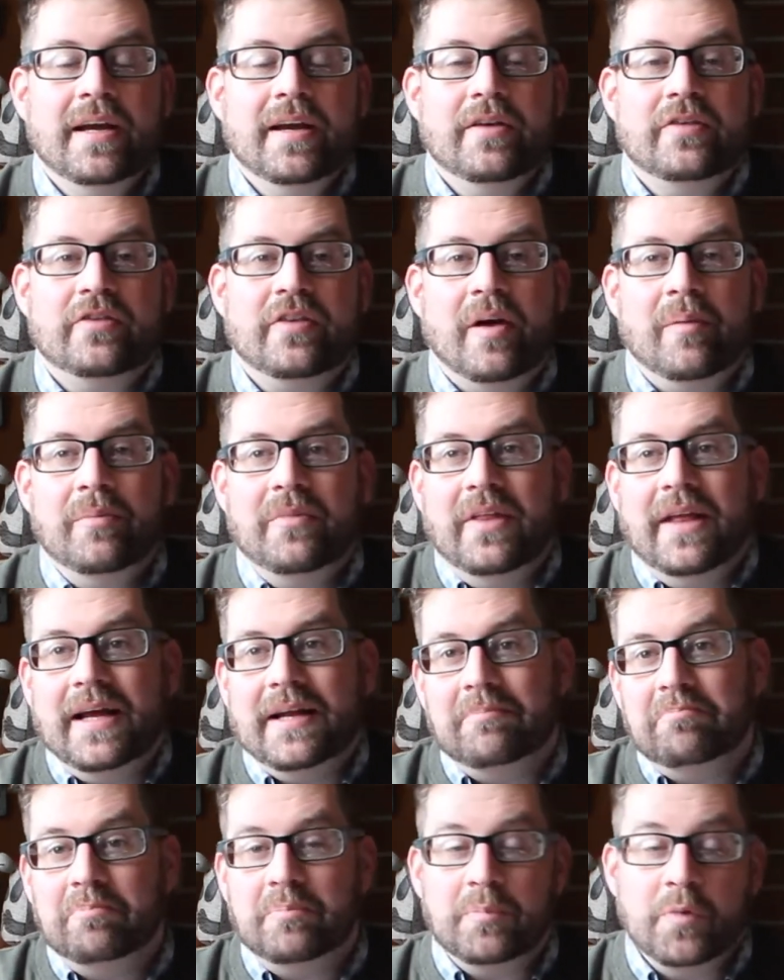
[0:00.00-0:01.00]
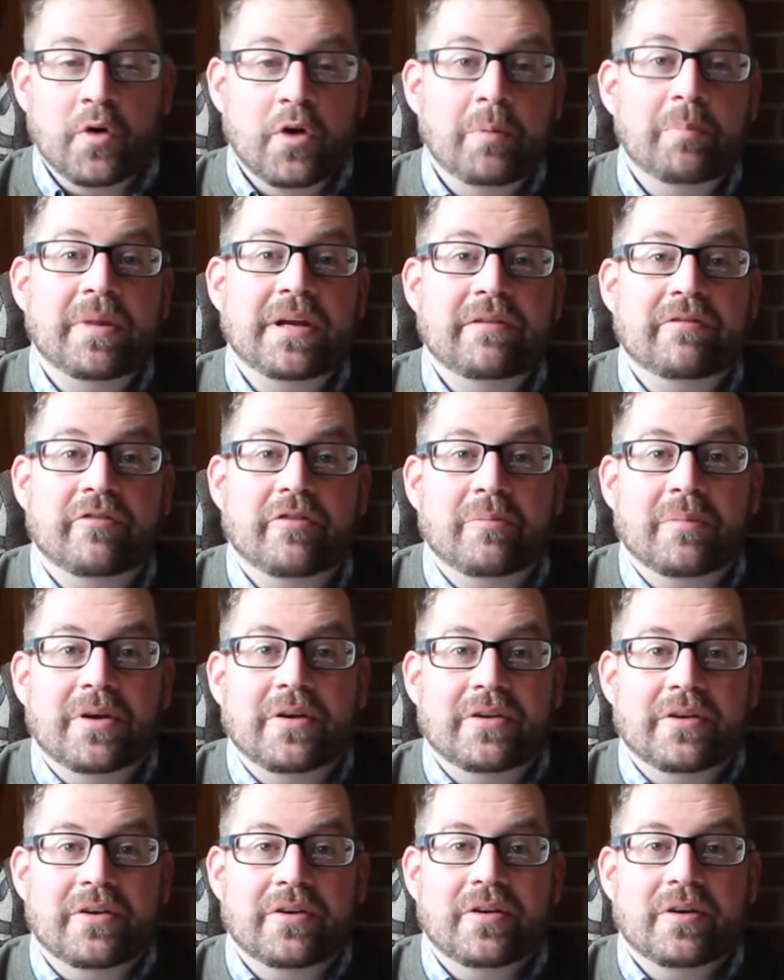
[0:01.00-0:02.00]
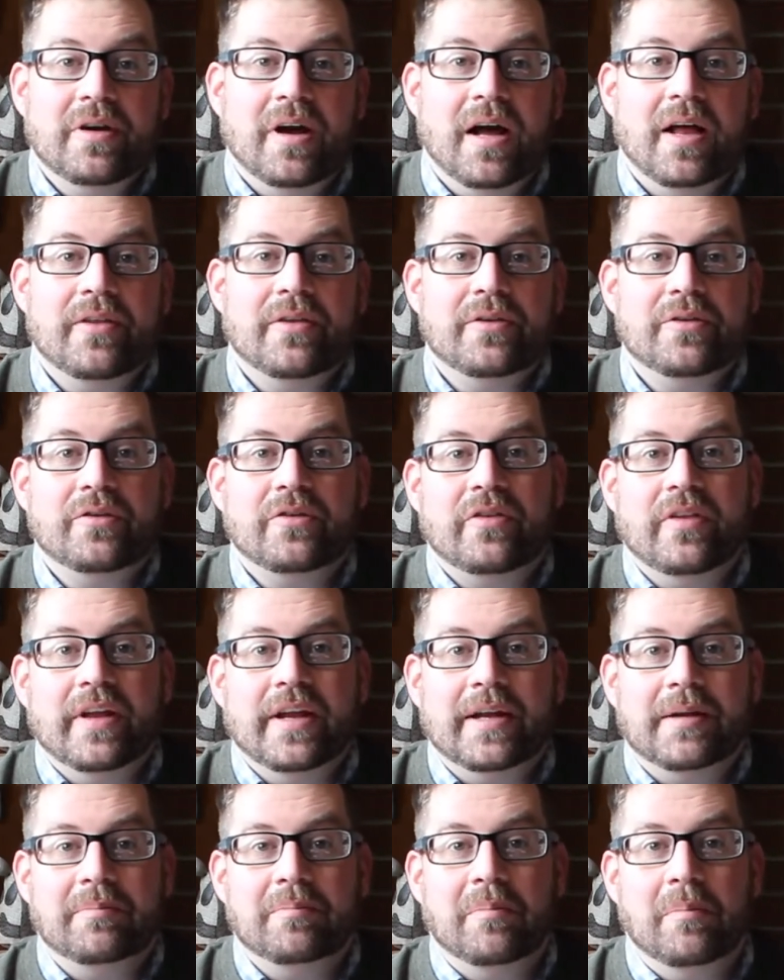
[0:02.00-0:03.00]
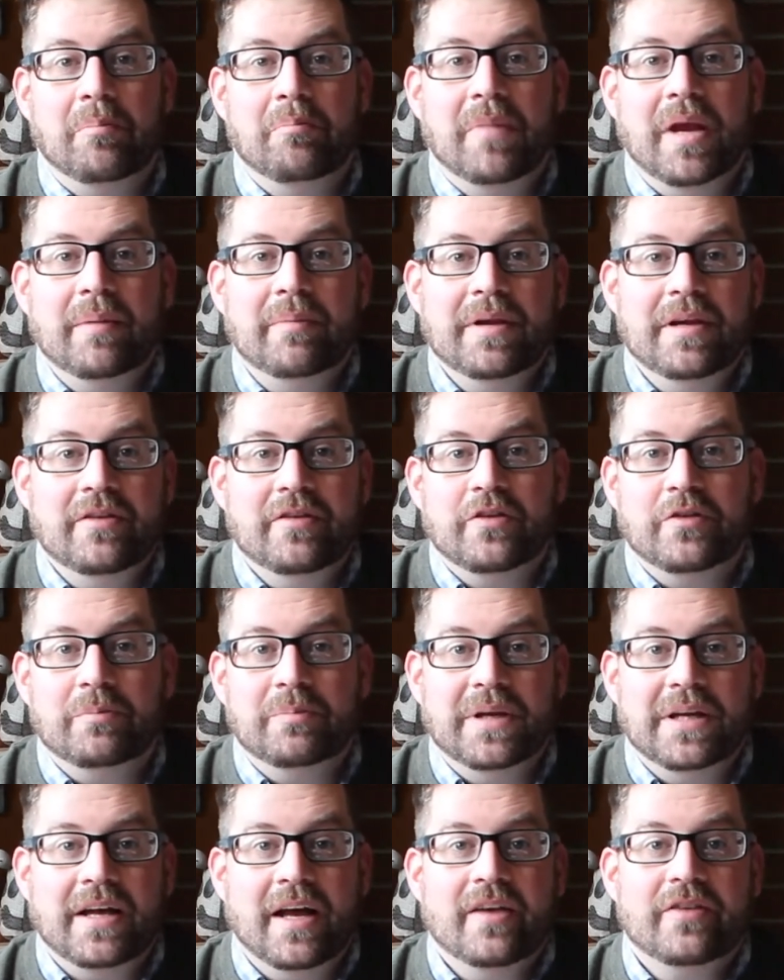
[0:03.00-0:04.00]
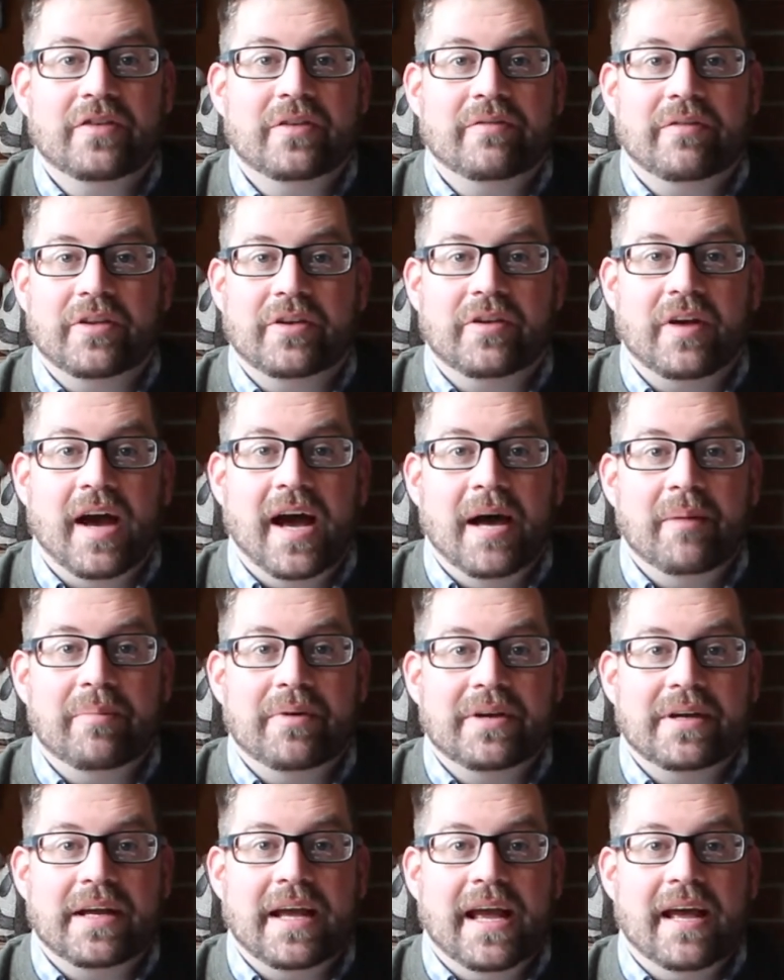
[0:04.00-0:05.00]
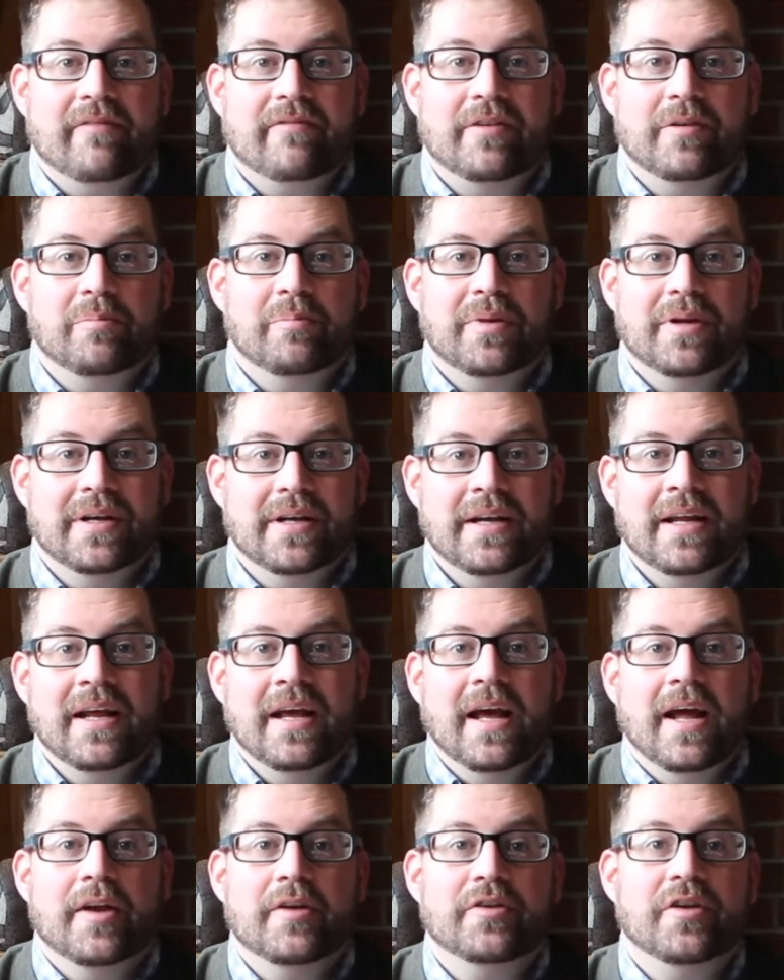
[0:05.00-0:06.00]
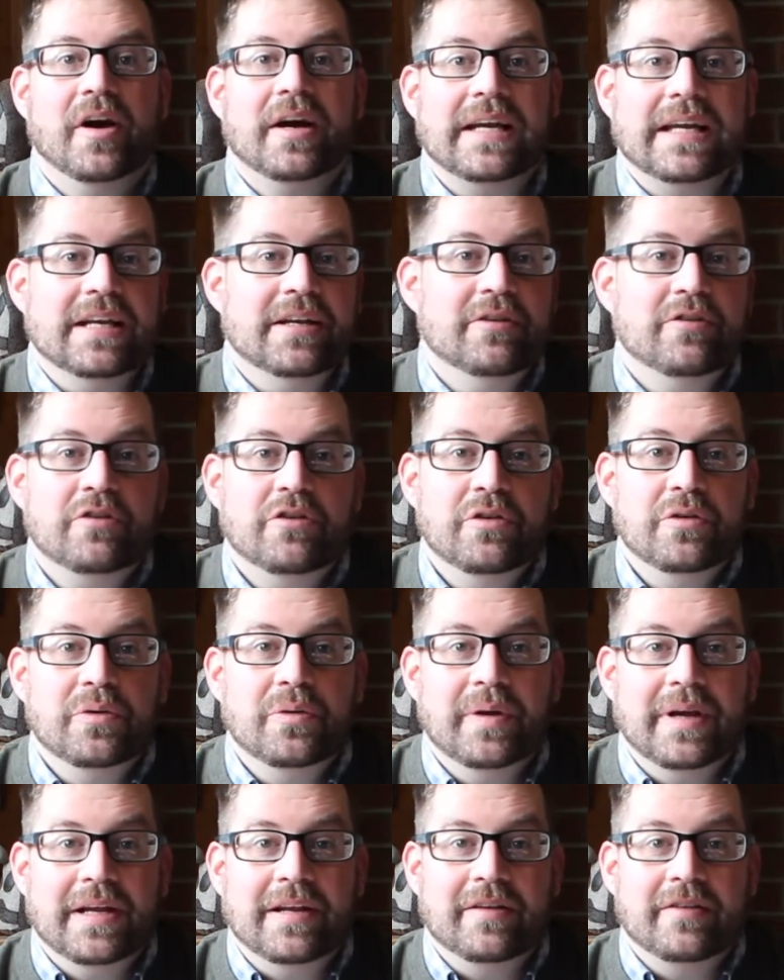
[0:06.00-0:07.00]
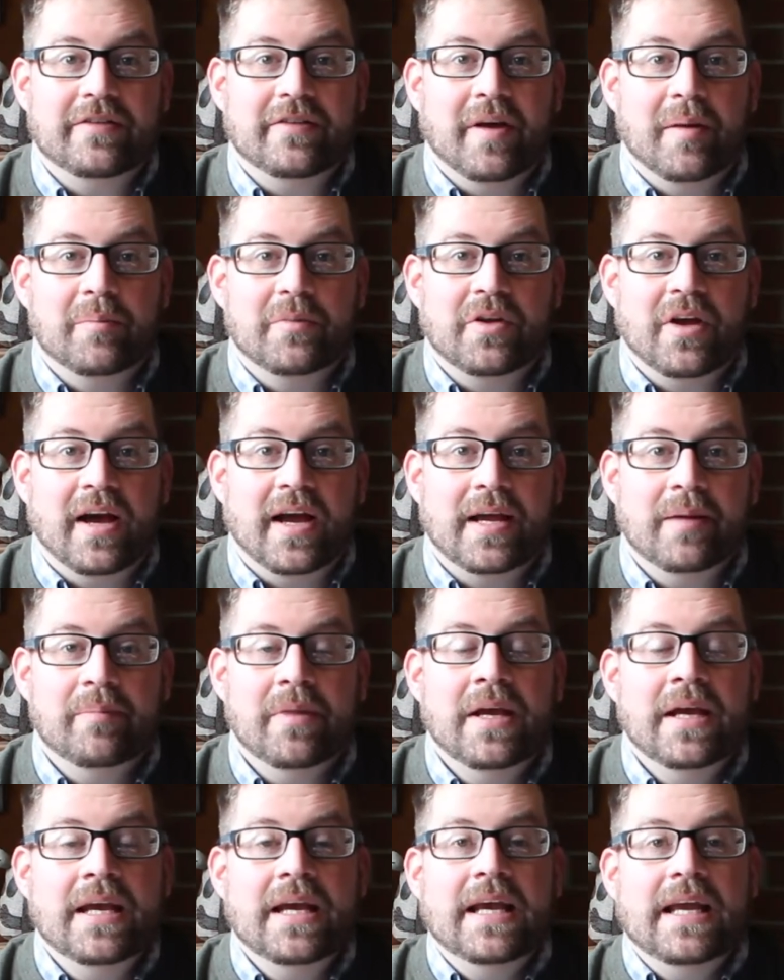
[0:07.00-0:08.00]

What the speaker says: Some that could be familiar, others that maybe just because of the topic haven't been dug into in some time.